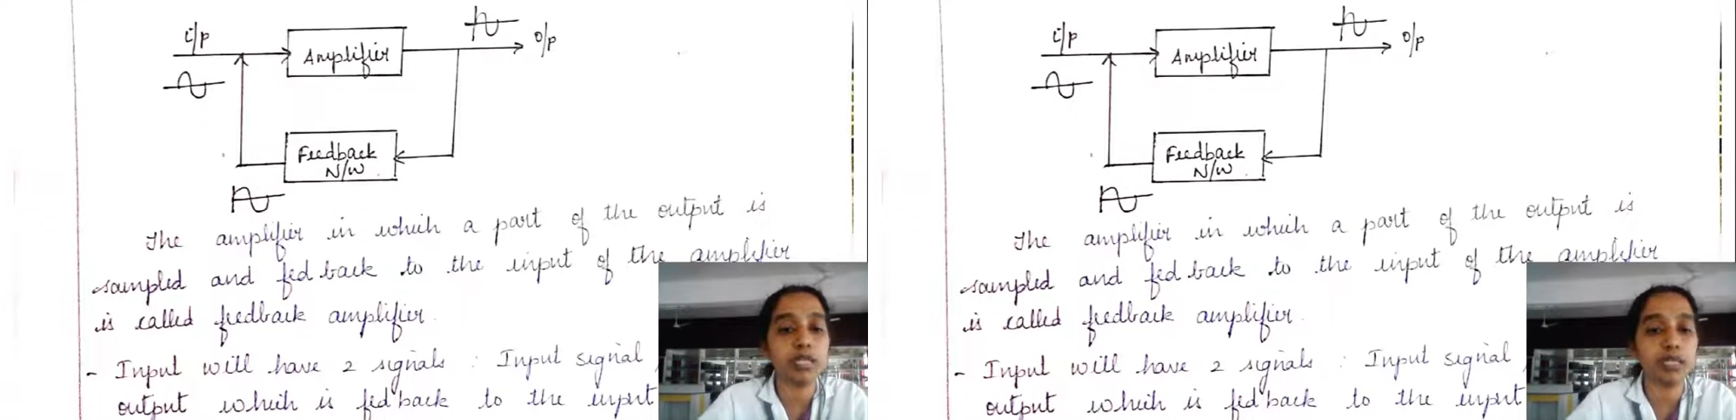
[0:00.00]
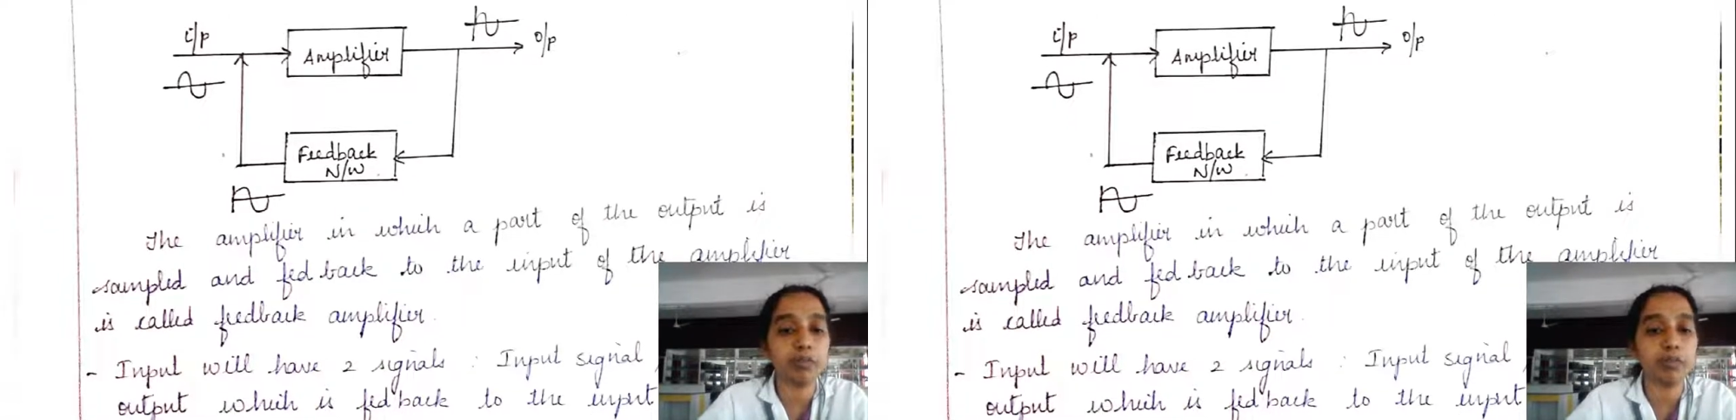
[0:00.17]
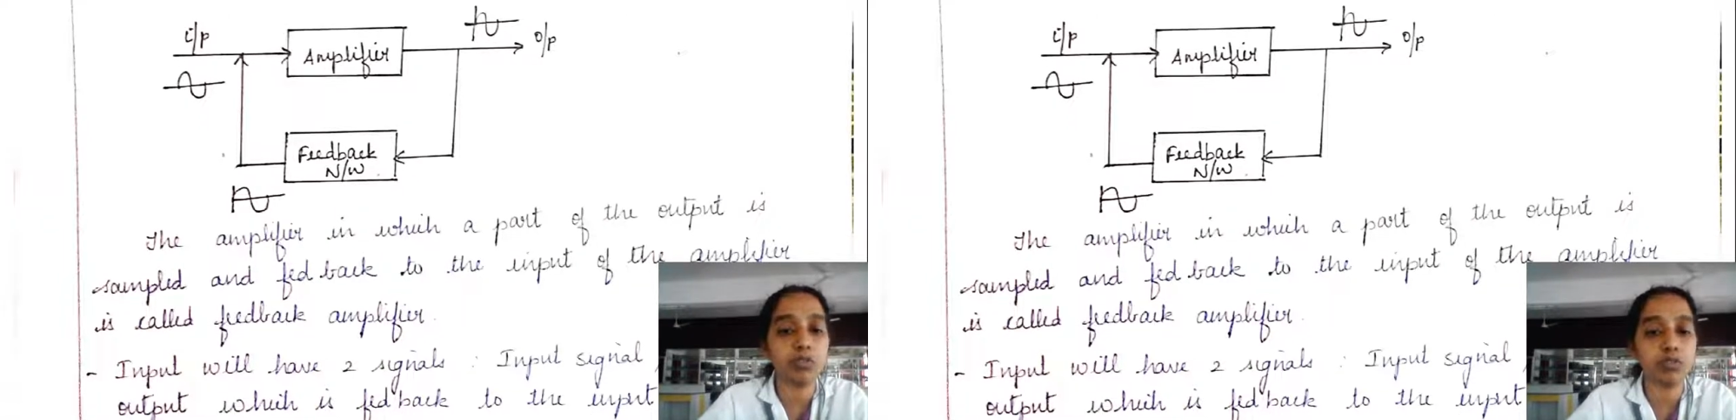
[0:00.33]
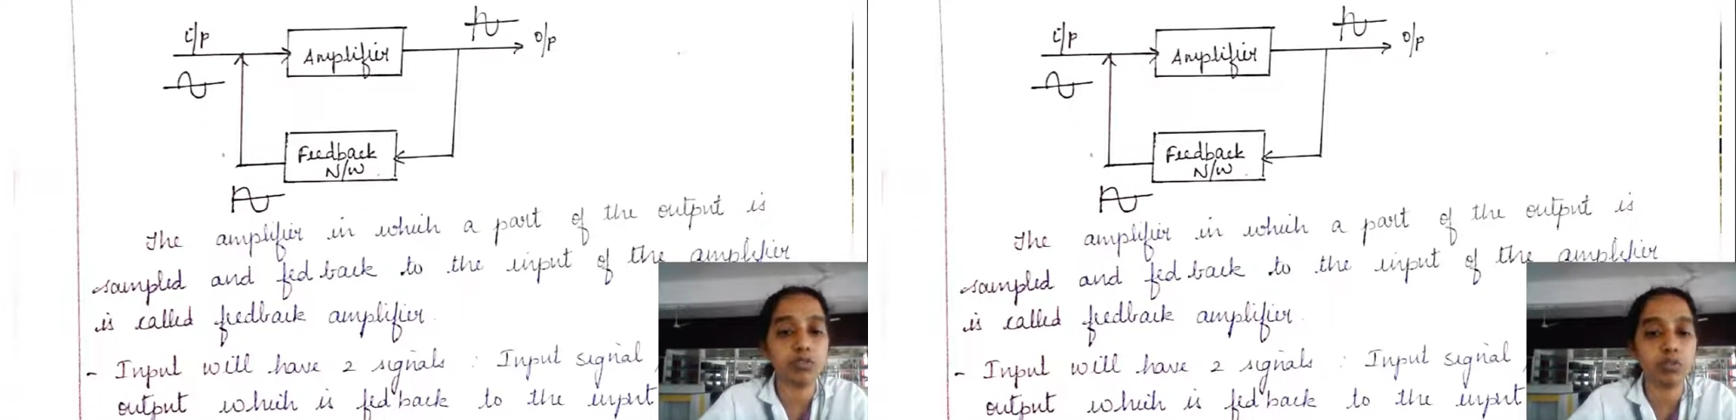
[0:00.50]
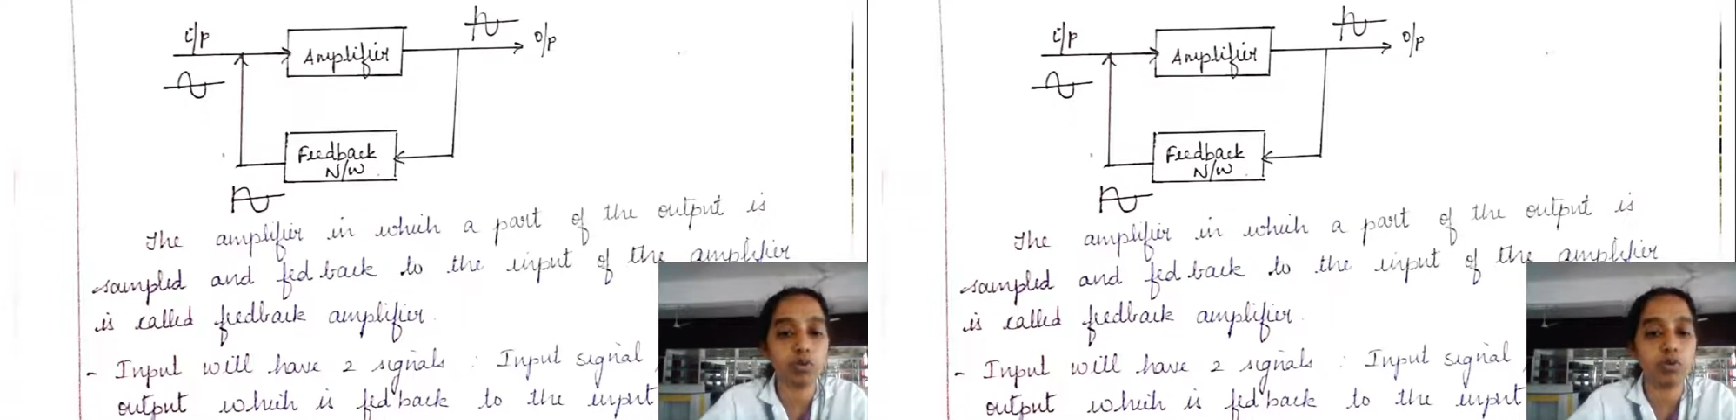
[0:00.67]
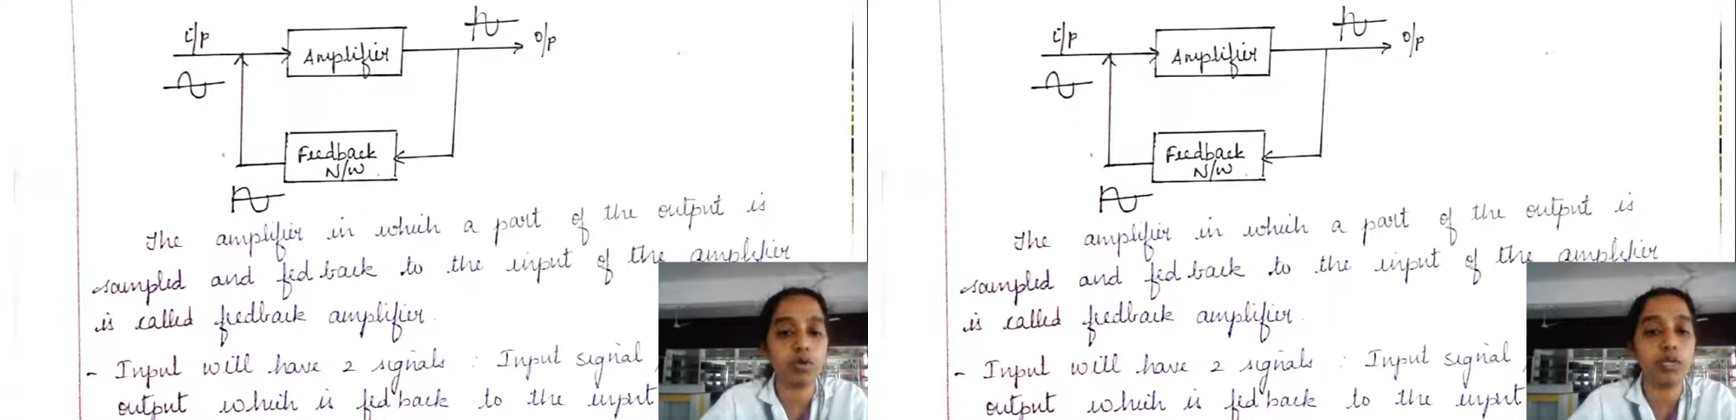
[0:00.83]
input is
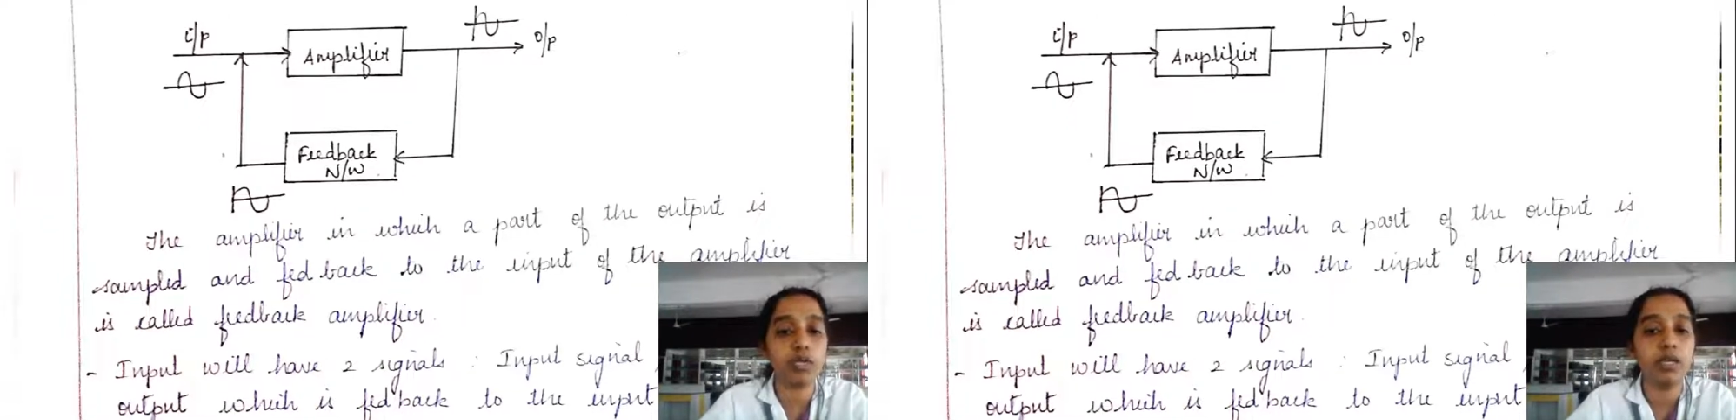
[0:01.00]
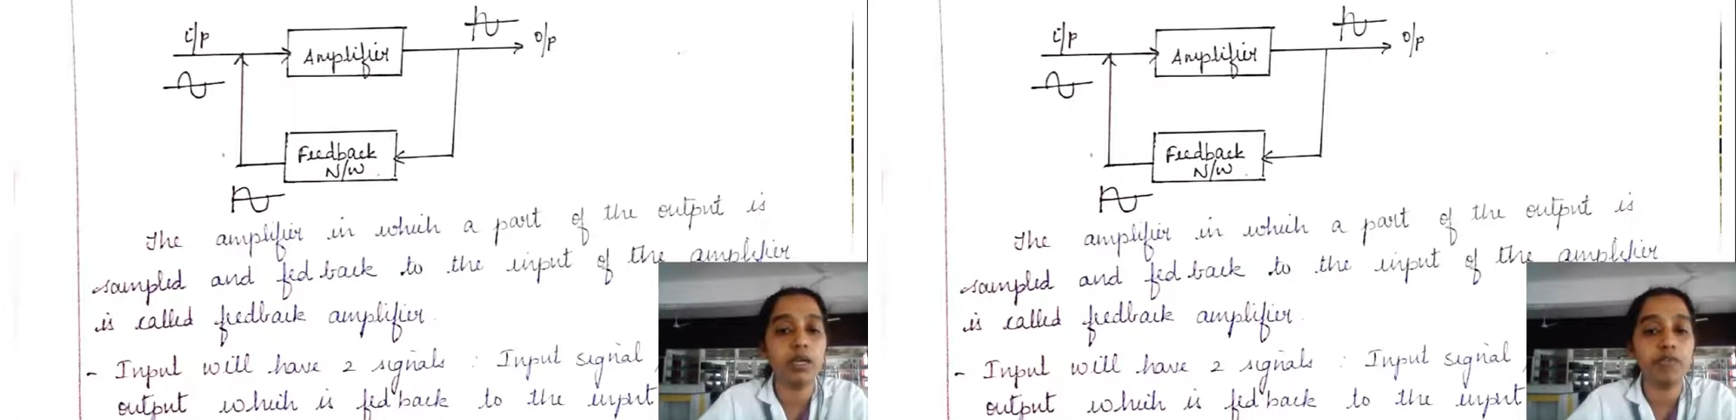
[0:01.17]
called